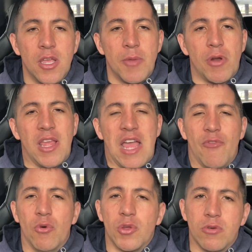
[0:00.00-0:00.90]
Probably out of
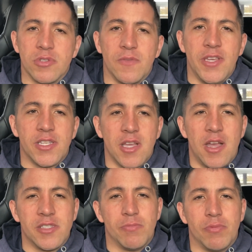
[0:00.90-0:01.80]
all the Corsa
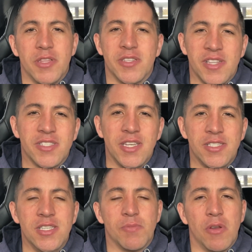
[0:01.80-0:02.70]
VXRs, probably the
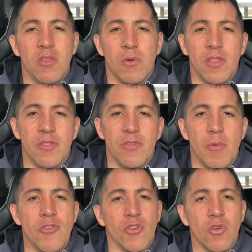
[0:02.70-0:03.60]
Z16 is probably the
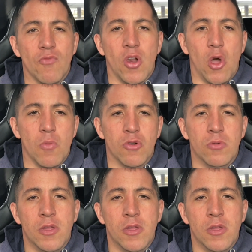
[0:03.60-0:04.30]
most unreliable